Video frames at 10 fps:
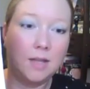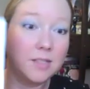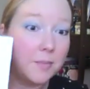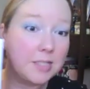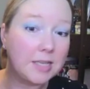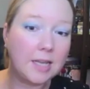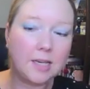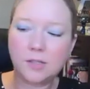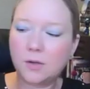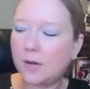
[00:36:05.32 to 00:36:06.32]
So I'm
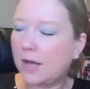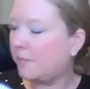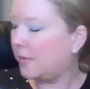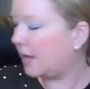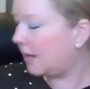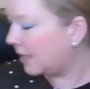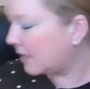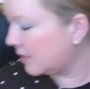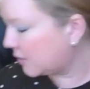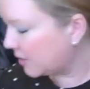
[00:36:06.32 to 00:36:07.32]
excited. So I'm not
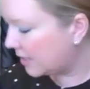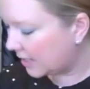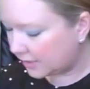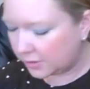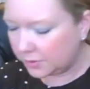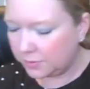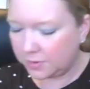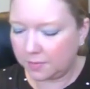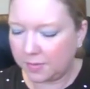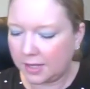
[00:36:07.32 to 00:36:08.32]
going to start that
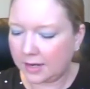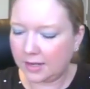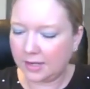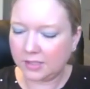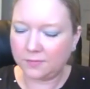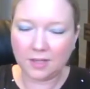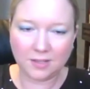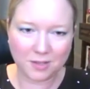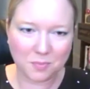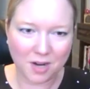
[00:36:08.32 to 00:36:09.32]
soon, but it's
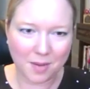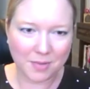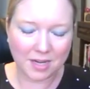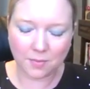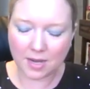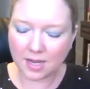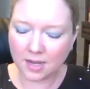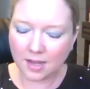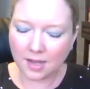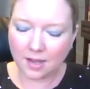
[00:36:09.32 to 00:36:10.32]
fun to prep anyway.
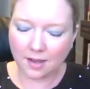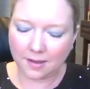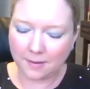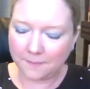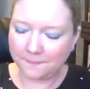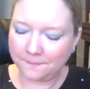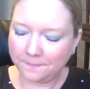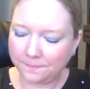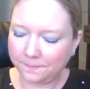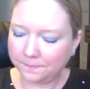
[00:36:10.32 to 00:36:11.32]

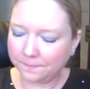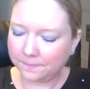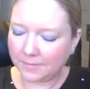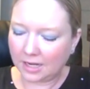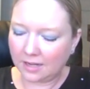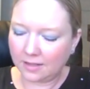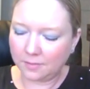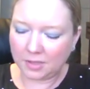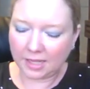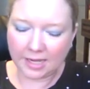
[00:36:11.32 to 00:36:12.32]

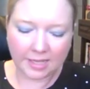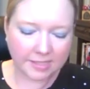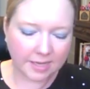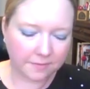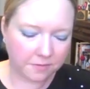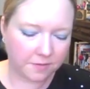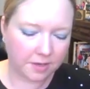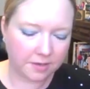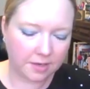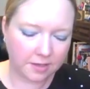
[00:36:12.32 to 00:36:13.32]
Planning is half the
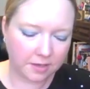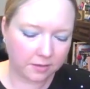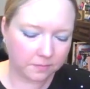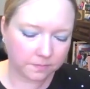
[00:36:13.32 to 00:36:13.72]
fun, I think.